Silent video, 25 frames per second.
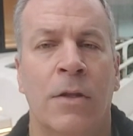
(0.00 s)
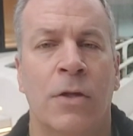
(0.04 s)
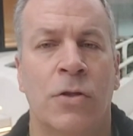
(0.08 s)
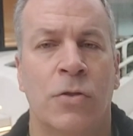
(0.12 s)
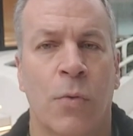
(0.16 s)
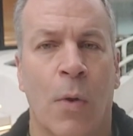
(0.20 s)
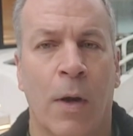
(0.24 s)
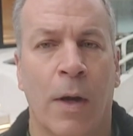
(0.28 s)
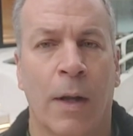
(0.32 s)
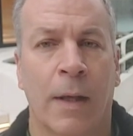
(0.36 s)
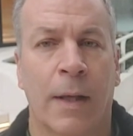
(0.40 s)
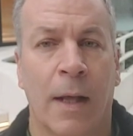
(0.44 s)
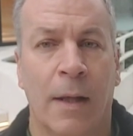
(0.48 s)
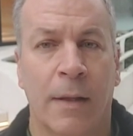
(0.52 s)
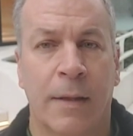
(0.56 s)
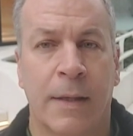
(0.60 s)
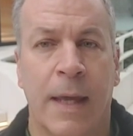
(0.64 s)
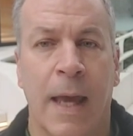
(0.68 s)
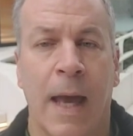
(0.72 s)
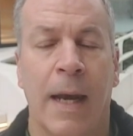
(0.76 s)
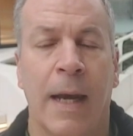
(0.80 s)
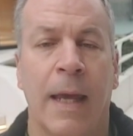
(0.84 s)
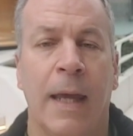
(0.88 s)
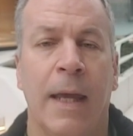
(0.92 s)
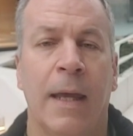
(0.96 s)
there's one in
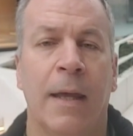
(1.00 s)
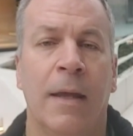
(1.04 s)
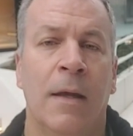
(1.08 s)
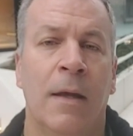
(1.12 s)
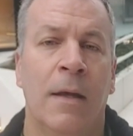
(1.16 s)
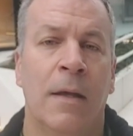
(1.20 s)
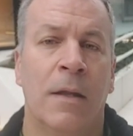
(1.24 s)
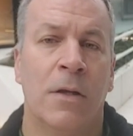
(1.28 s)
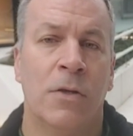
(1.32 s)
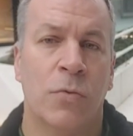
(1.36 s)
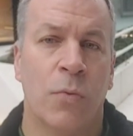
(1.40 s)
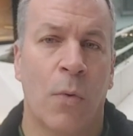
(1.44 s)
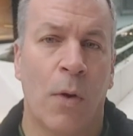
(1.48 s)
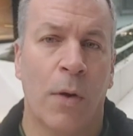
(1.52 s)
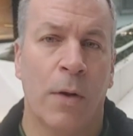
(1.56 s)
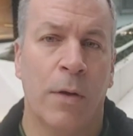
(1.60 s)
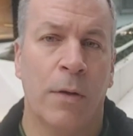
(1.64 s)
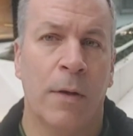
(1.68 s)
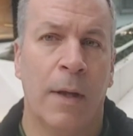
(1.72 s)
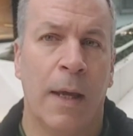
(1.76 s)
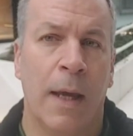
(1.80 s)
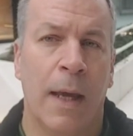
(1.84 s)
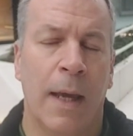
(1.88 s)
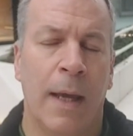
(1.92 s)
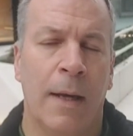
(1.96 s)
Kilkenny, there's
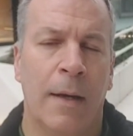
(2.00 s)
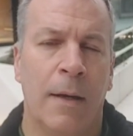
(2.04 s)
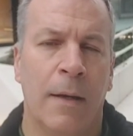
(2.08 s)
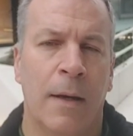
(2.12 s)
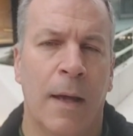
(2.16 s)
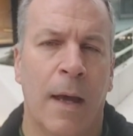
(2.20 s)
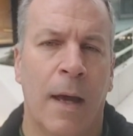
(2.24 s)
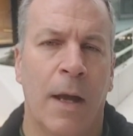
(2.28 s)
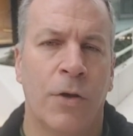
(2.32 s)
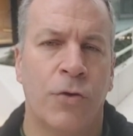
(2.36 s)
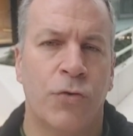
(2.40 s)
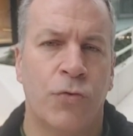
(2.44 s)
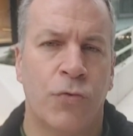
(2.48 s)
one in